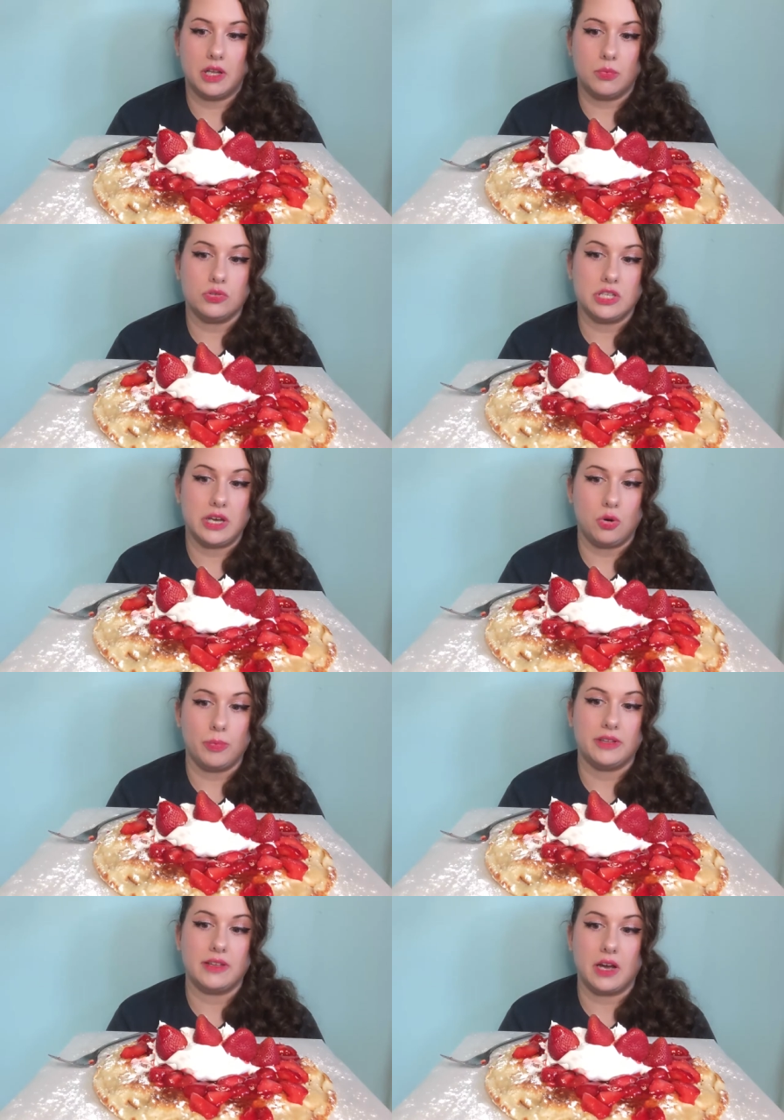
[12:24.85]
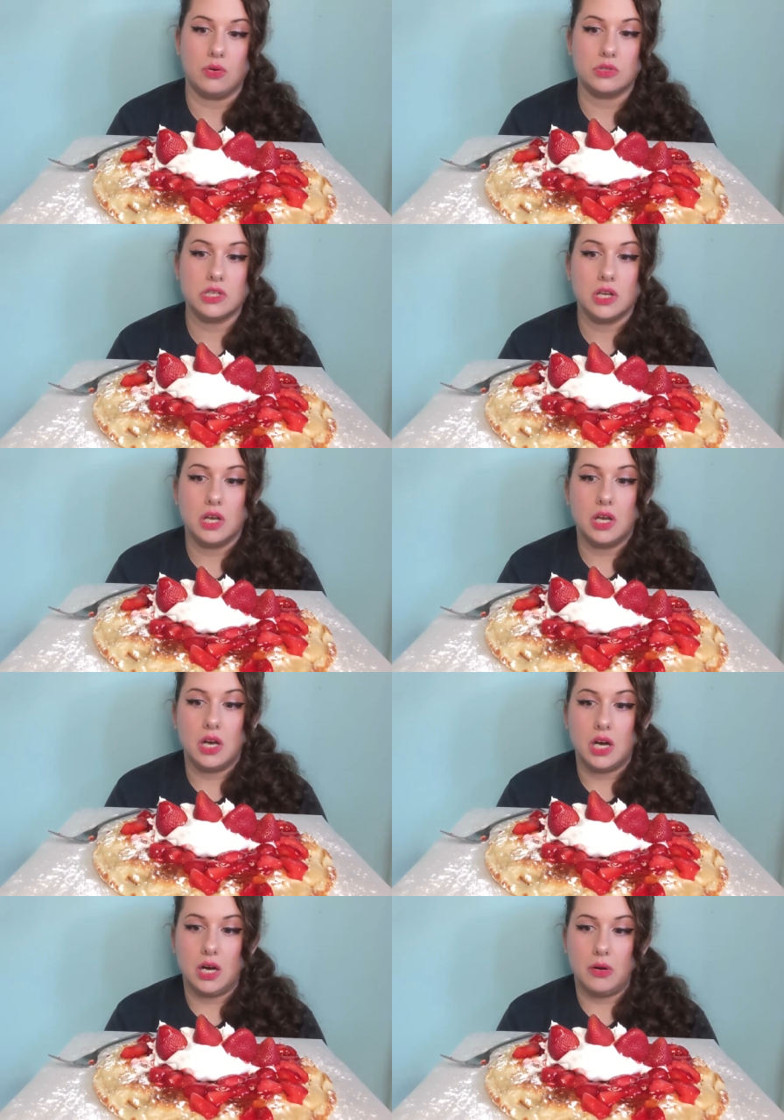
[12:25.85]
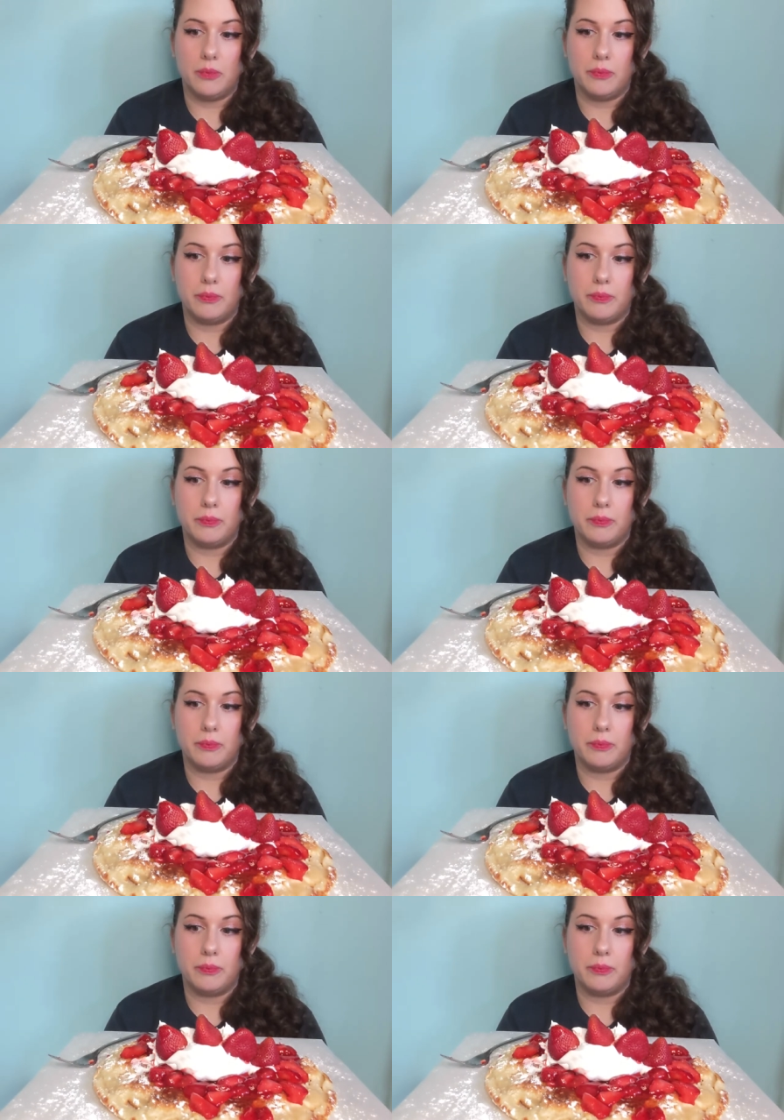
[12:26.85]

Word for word: able to help us out um,